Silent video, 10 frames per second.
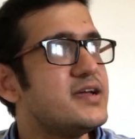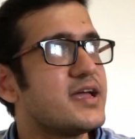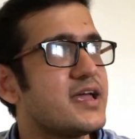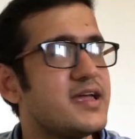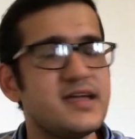
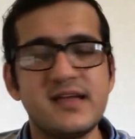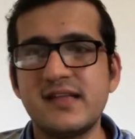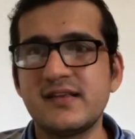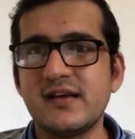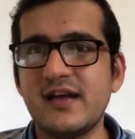
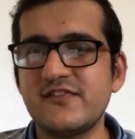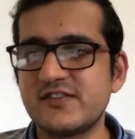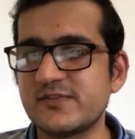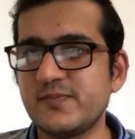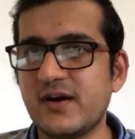And I've
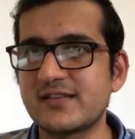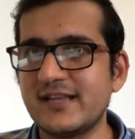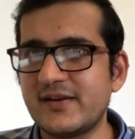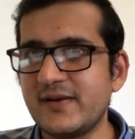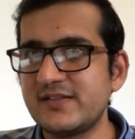just bought
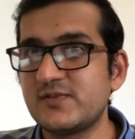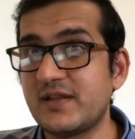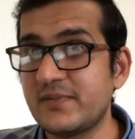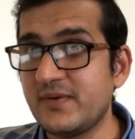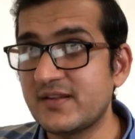that, right? So when I
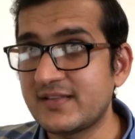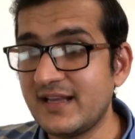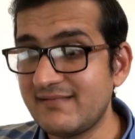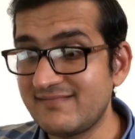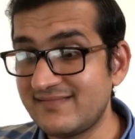bought
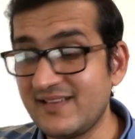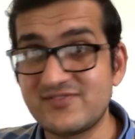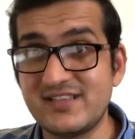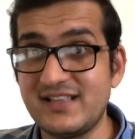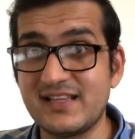that, they've
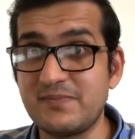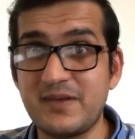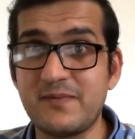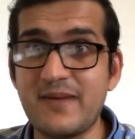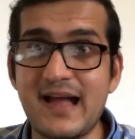sent like a
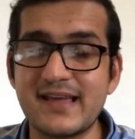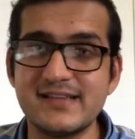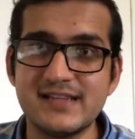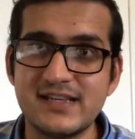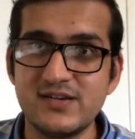big package.
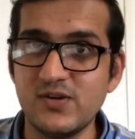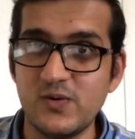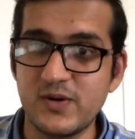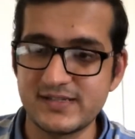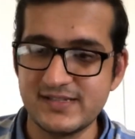I didn't know
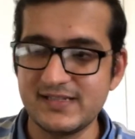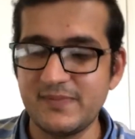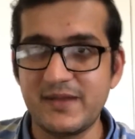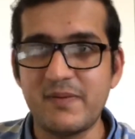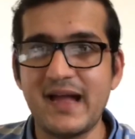what's in the
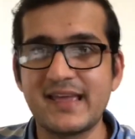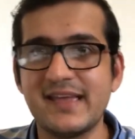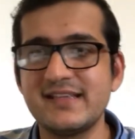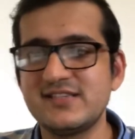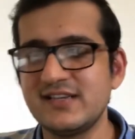big
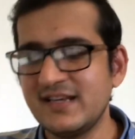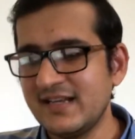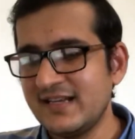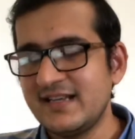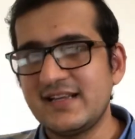package.
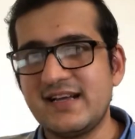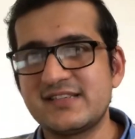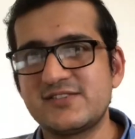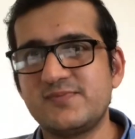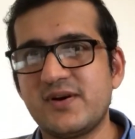I
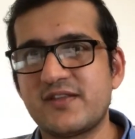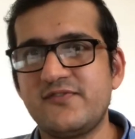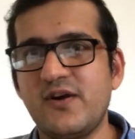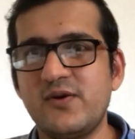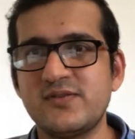just bought a
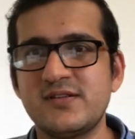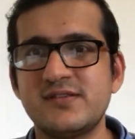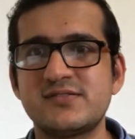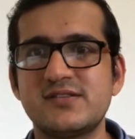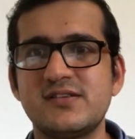phone,
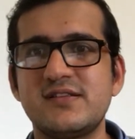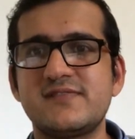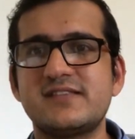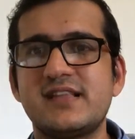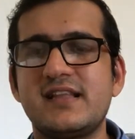so they've
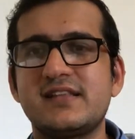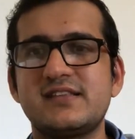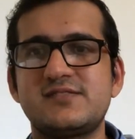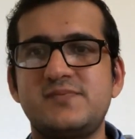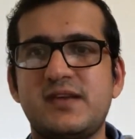sent like
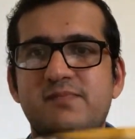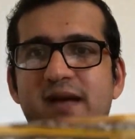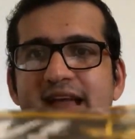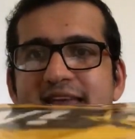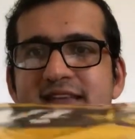this big
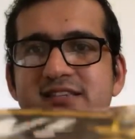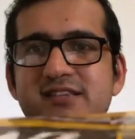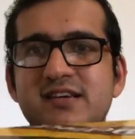package